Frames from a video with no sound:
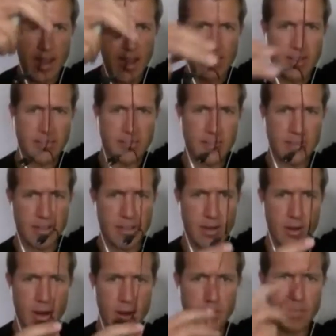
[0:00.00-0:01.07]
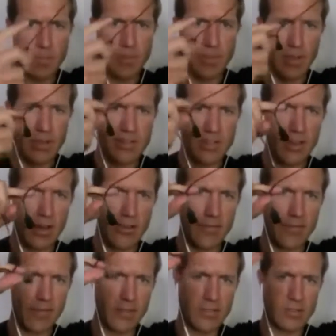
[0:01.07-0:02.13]
and this you can see
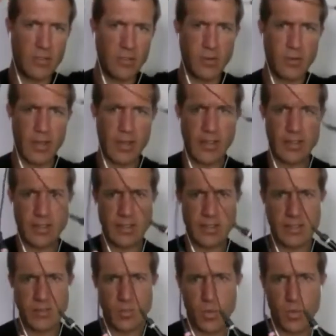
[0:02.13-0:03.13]
too that this is